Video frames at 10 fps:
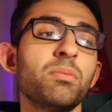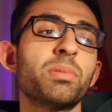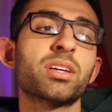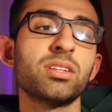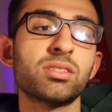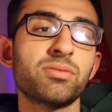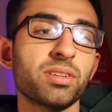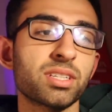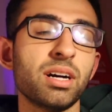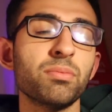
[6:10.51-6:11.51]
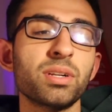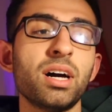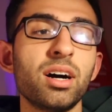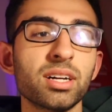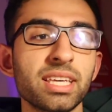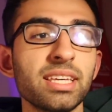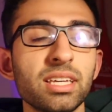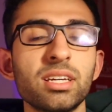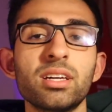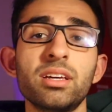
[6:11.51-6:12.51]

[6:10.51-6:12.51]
because for example Anki,